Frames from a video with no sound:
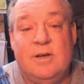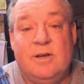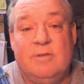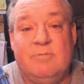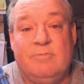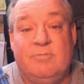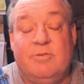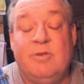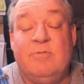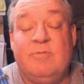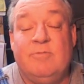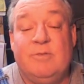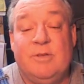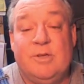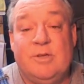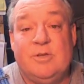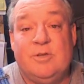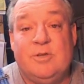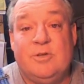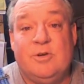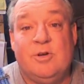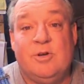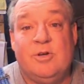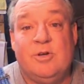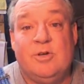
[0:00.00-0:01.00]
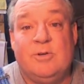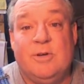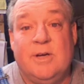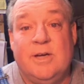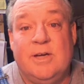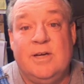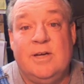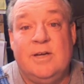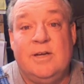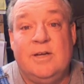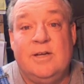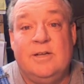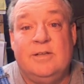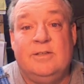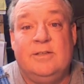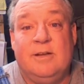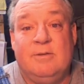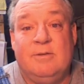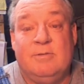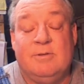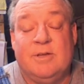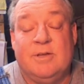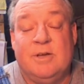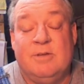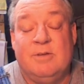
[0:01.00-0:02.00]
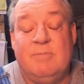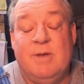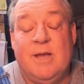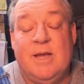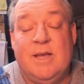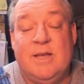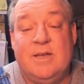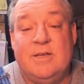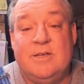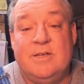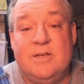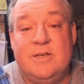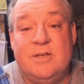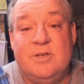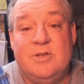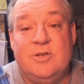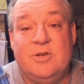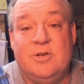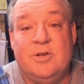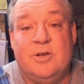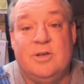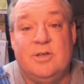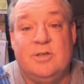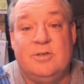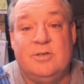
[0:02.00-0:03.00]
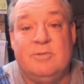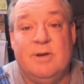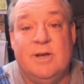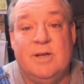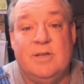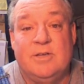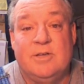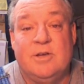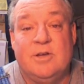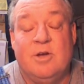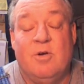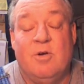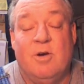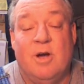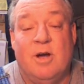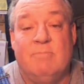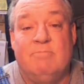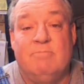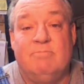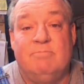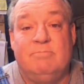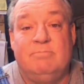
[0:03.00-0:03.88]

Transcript: a frivolous surgery, that it was going to make his insurance rates go up.